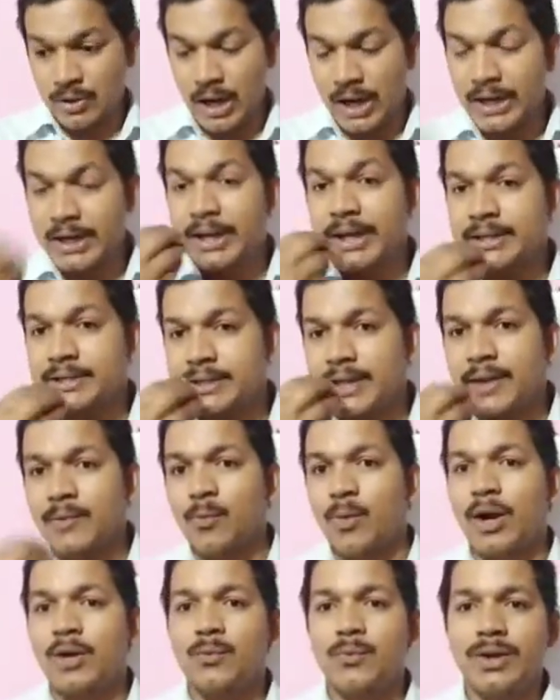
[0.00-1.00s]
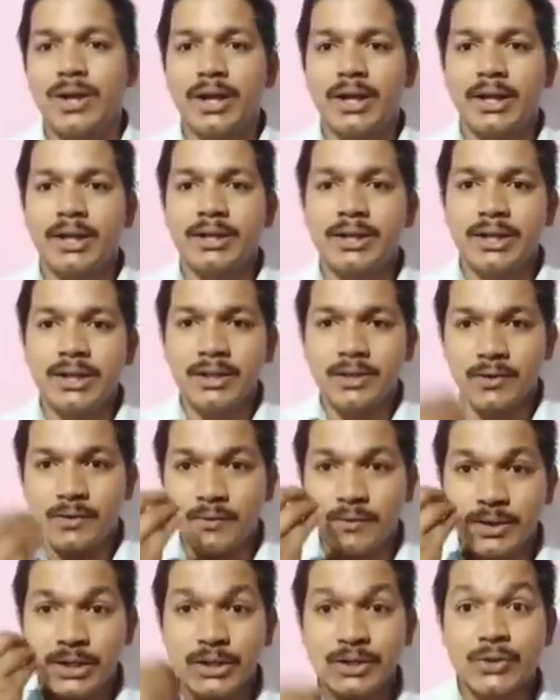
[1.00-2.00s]
understand what we are
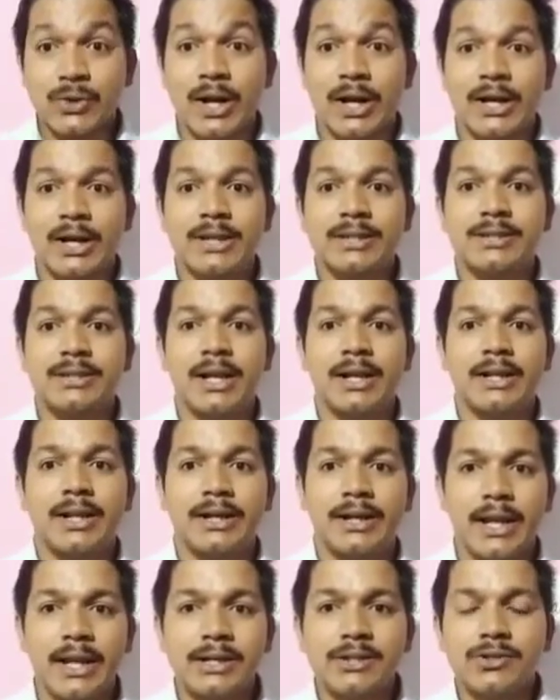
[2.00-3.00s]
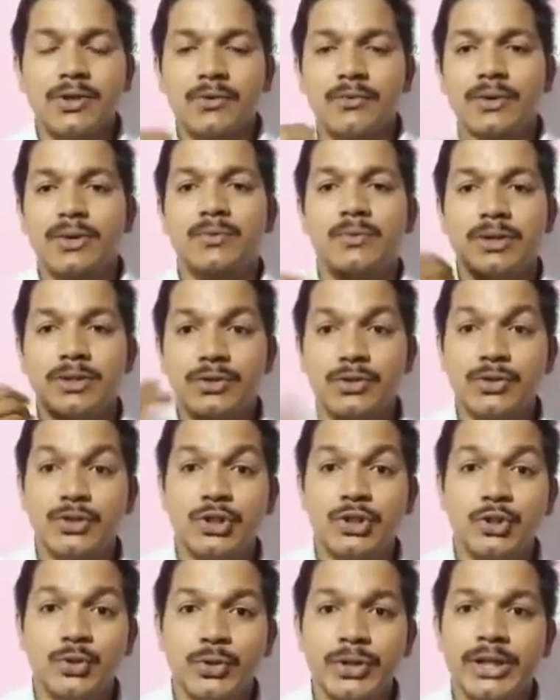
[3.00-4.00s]
eating. We should understand the taste of it. We
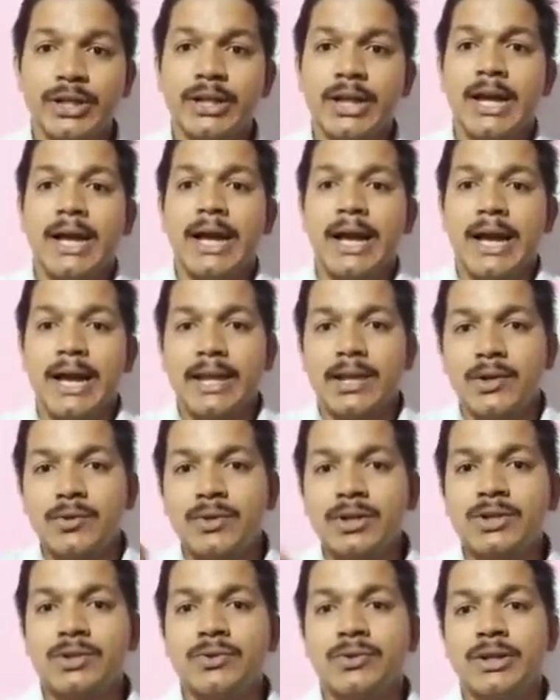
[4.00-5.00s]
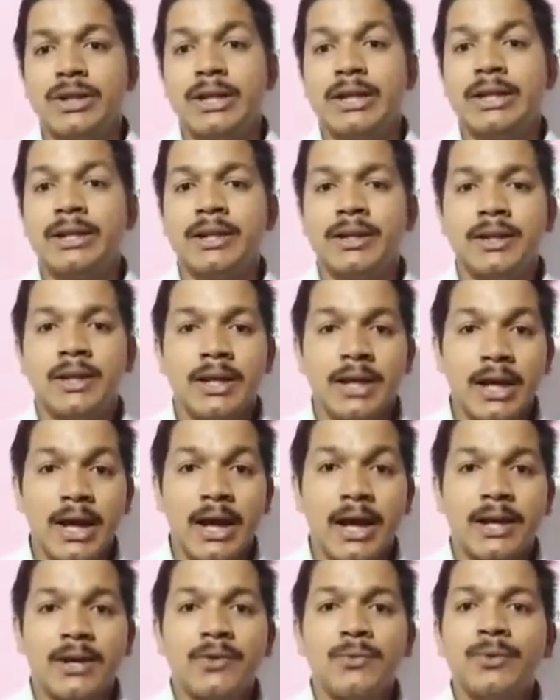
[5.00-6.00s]
should chew it, and we should eat it,
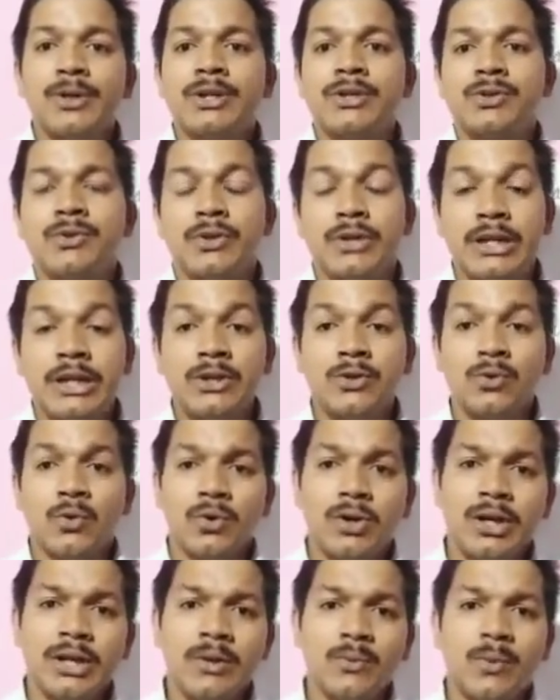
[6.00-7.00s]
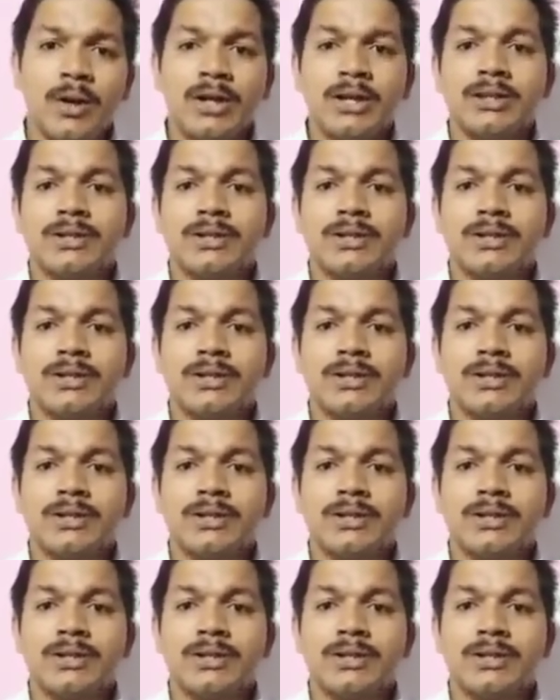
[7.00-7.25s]
and we should eat only what